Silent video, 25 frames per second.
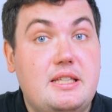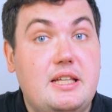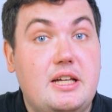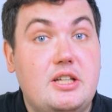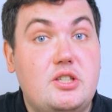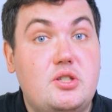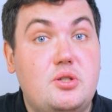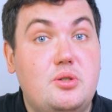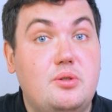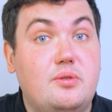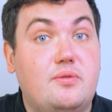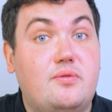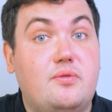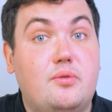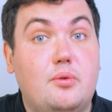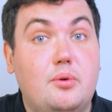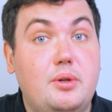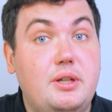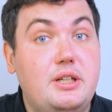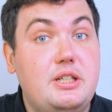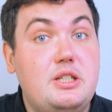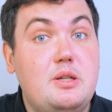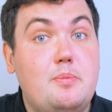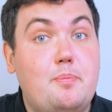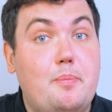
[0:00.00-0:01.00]
that you
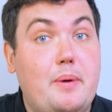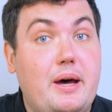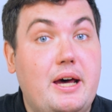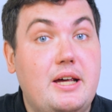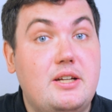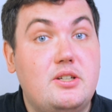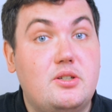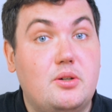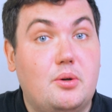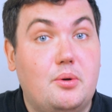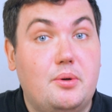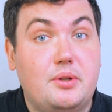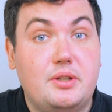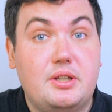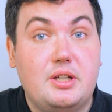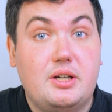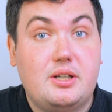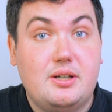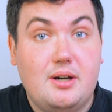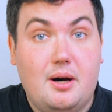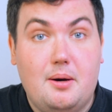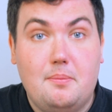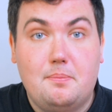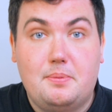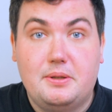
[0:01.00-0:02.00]
fully depend on the
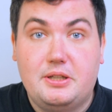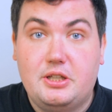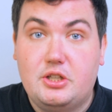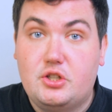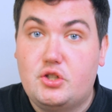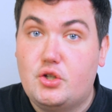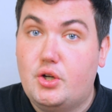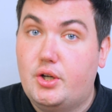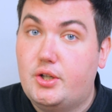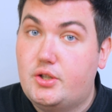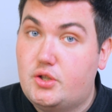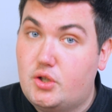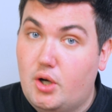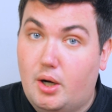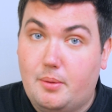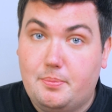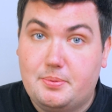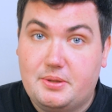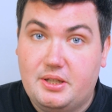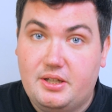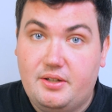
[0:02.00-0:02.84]
company to adopt